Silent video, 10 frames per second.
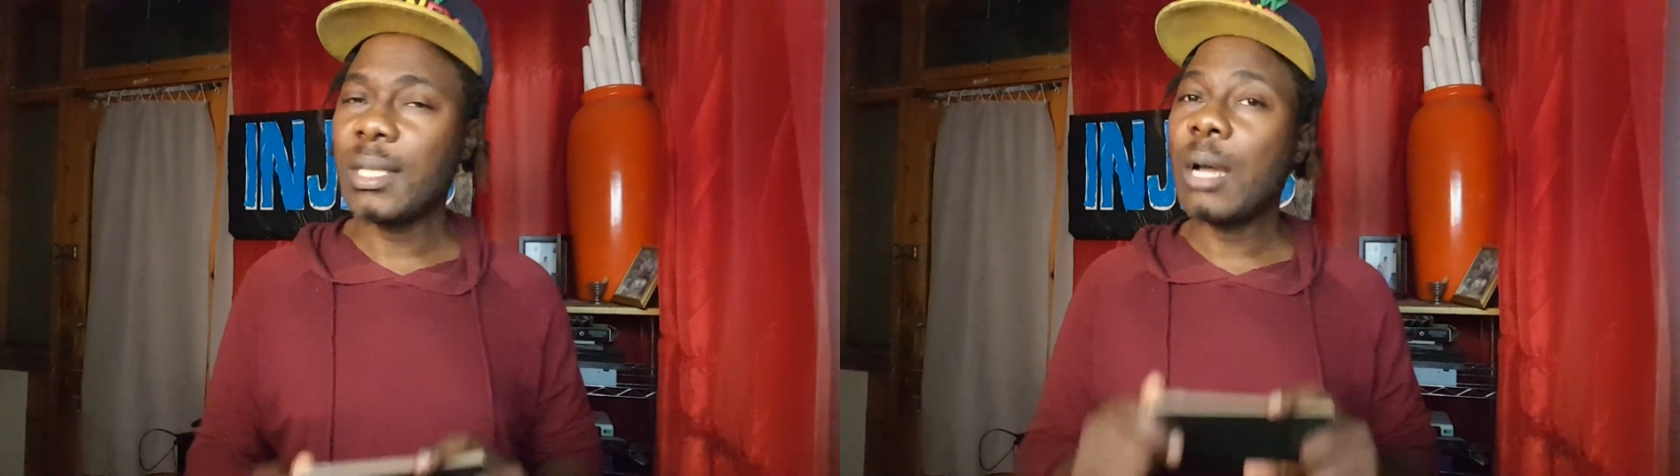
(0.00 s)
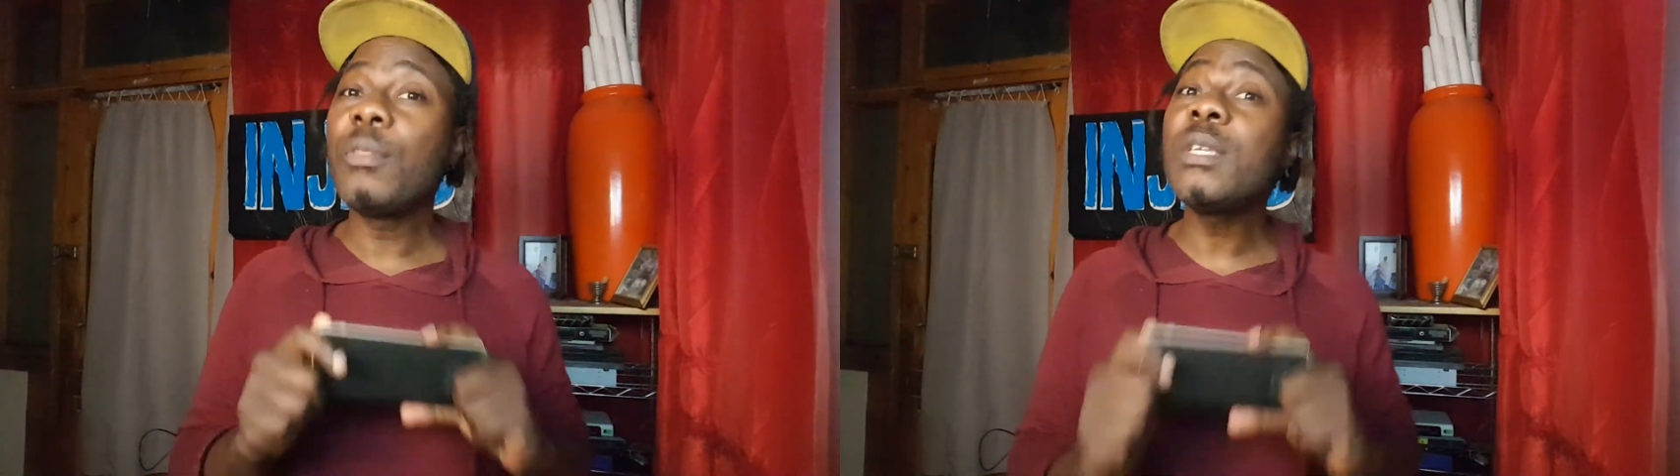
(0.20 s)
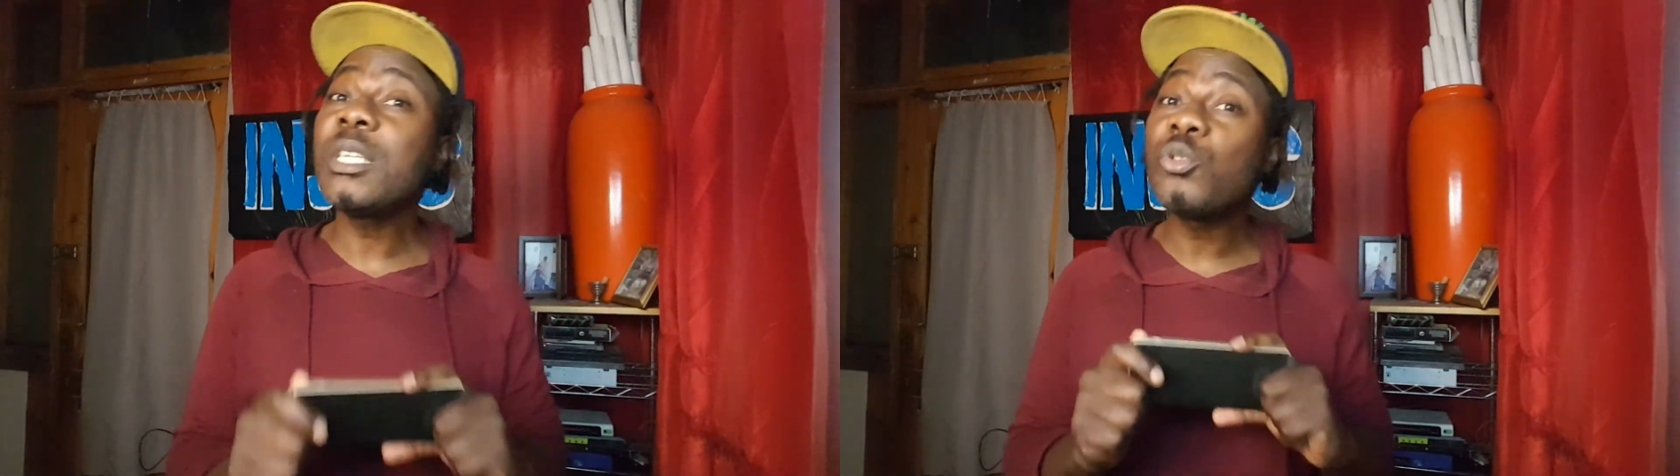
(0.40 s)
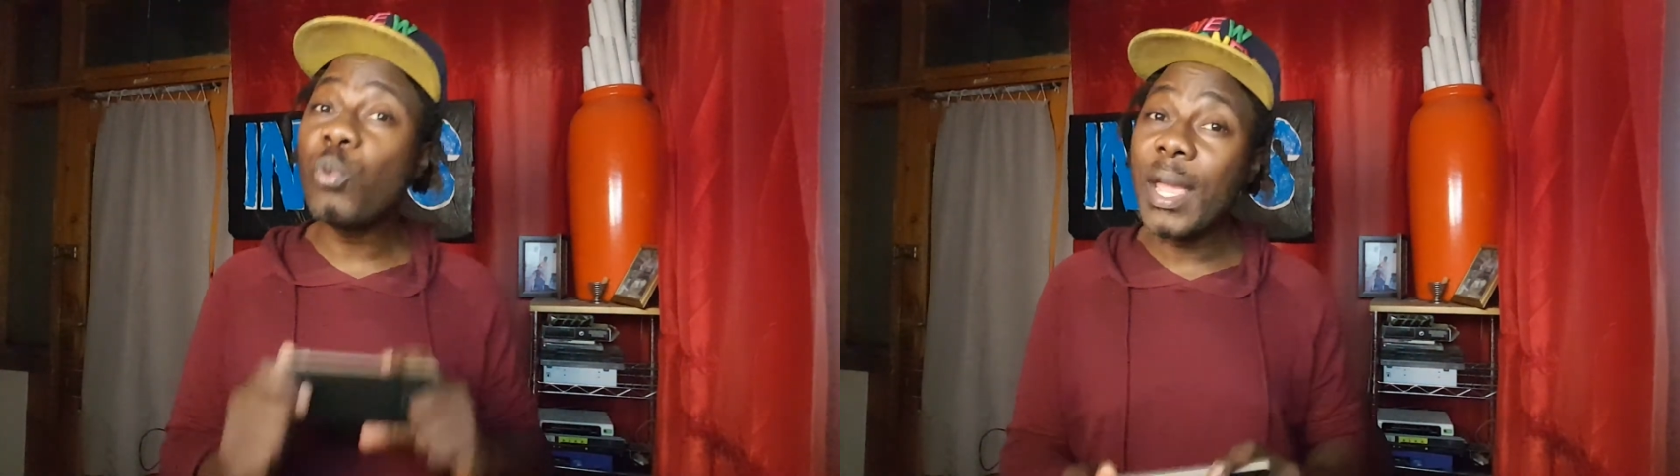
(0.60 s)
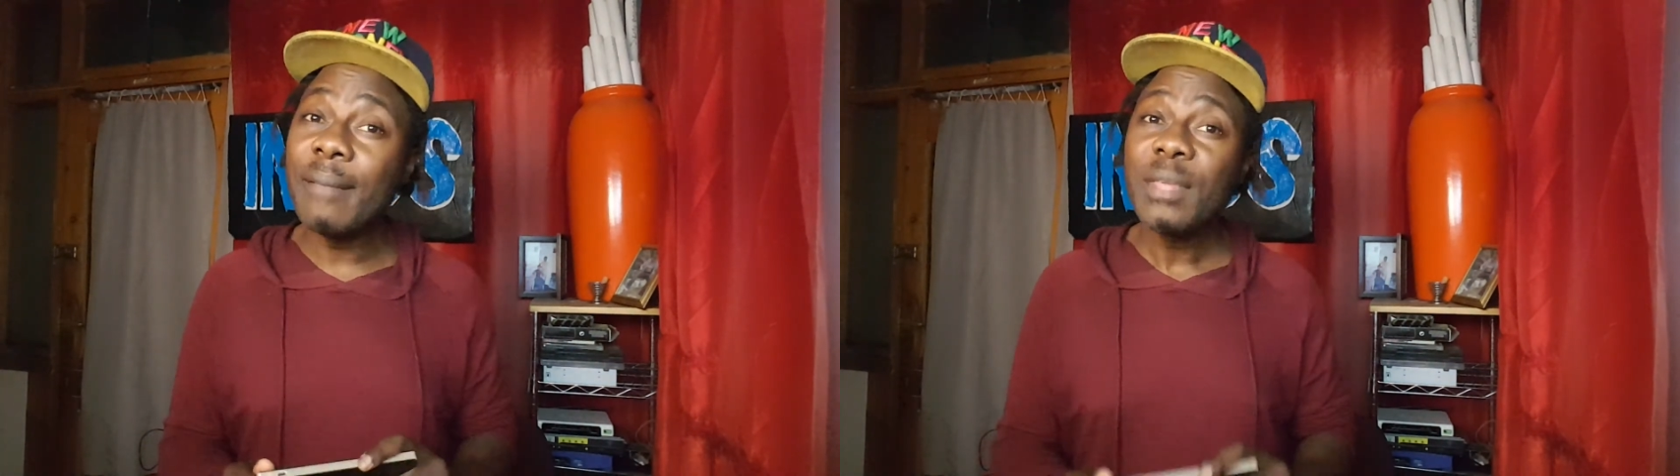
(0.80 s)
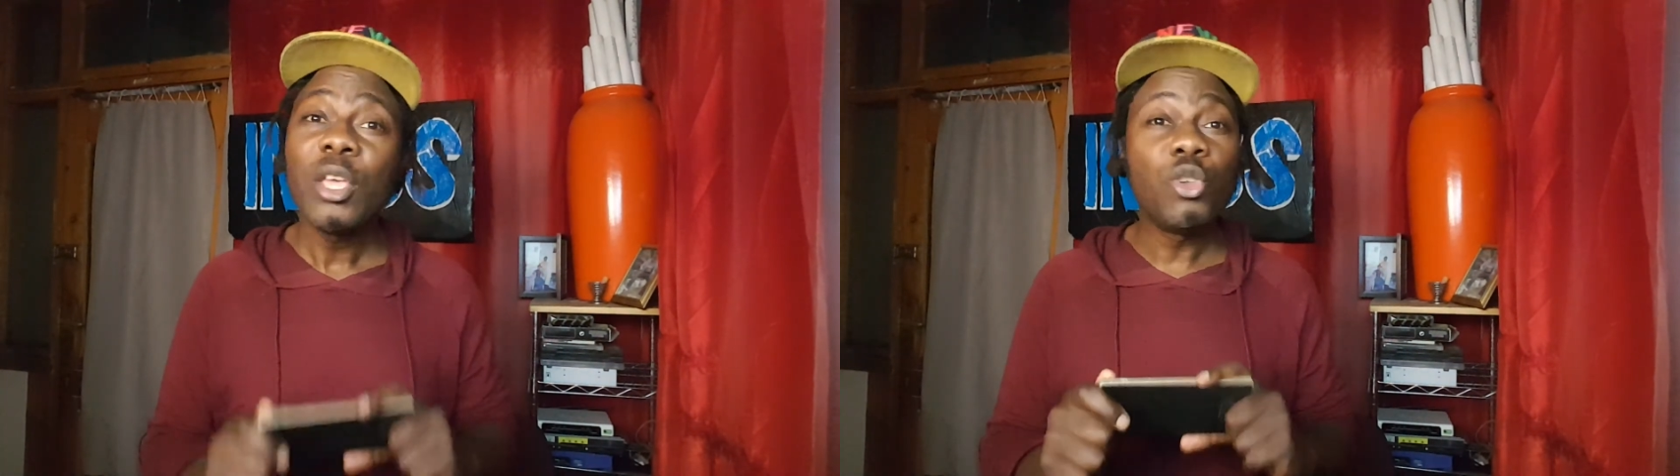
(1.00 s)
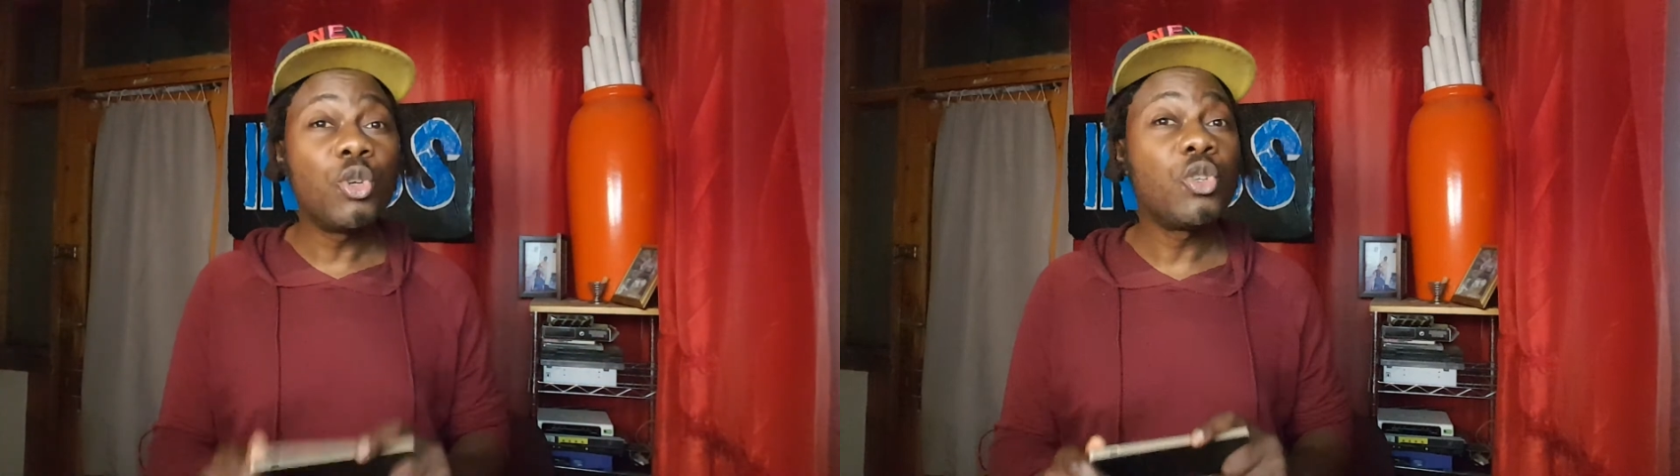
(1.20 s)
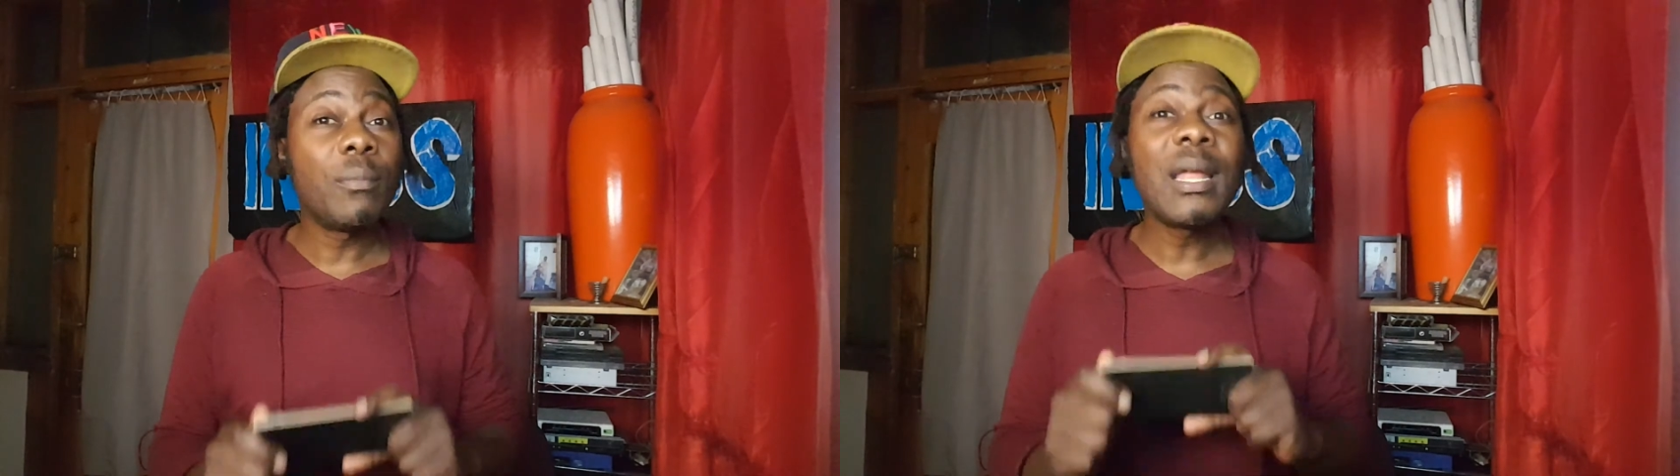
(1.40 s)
Now, this is where YouTube.